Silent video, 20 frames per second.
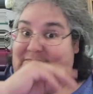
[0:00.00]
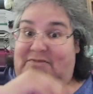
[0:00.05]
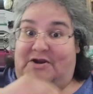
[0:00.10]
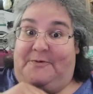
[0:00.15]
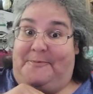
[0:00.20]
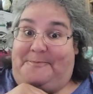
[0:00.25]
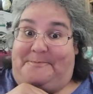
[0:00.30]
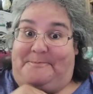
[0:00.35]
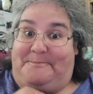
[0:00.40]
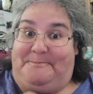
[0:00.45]

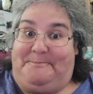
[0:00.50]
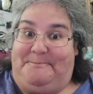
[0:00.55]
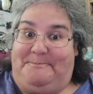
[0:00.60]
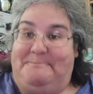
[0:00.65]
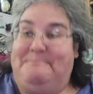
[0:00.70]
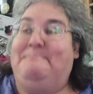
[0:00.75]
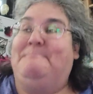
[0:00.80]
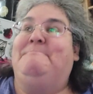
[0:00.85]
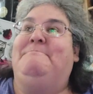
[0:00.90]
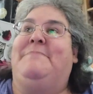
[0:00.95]
Nope.
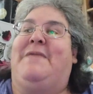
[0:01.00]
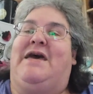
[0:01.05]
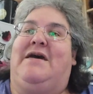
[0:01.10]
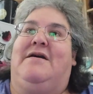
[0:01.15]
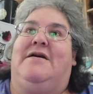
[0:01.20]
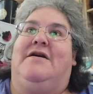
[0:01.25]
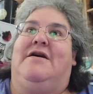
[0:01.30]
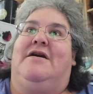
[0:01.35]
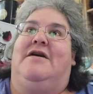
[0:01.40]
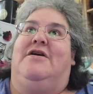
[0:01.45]

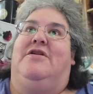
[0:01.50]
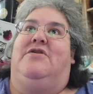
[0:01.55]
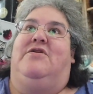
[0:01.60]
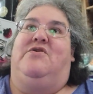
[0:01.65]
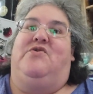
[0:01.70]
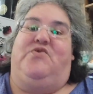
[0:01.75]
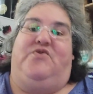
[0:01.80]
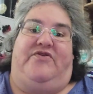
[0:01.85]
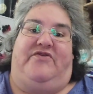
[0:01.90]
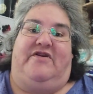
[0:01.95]

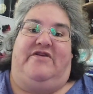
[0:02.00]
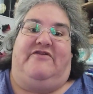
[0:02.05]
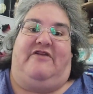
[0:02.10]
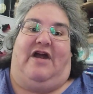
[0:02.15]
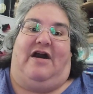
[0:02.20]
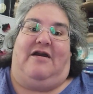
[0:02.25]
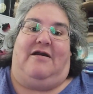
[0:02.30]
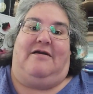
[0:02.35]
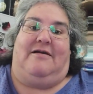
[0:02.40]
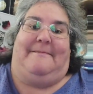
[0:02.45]
No such
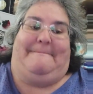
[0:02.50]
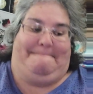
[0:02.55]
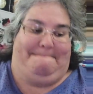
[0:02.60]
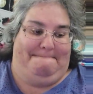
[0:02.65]
luck.